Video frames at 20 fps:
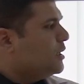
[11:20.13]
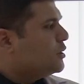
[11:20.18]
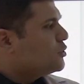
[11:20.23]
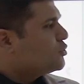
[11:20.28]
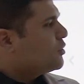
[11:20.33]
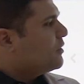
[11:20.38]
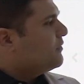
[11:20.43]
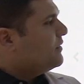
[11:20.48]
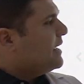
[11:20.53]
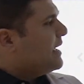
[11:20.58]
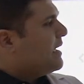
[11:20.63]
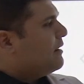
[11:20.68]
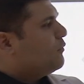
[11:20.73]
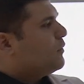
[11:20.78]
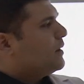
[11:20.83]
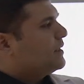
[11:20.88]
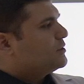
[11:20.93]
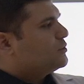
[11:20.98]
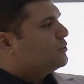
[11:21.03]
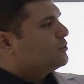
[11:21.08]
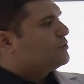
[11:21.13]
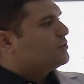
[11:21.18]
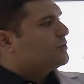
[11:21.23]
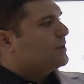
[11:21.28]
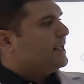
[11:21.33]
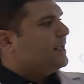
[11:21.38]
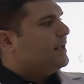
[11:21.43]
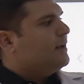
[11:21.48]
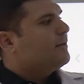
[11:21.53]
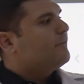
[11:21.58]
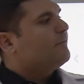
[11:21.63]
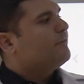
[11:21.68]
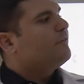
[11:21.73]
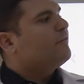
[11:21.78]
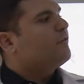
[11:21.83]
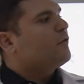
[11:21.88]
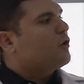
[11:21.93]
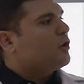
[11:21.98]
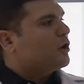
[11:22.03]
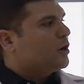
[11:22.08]
So we have 1, 2, 3,
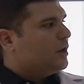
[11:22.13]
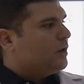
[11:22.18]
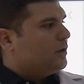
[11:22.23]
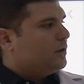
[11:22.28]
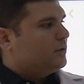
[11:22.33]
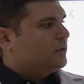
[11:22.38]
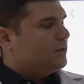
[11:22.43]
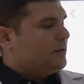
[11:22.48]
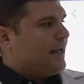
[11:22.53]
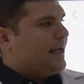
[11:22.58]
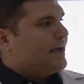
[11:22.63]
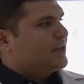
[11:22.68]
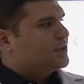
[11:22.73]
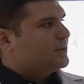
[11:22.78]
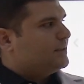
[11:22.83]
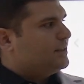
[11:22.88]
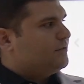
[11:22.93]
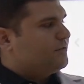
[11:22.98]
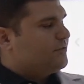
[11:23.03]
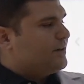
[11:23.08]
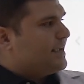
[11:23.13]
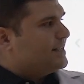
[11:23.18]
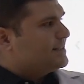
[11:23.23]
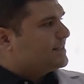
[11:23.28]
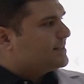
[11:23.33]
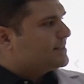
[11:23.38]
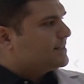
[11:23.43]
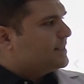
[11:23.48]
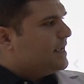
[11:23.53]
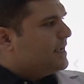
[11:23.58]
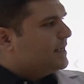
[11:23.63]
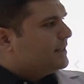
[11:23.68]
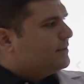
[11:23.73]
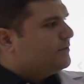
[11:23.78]
4 actually phrases.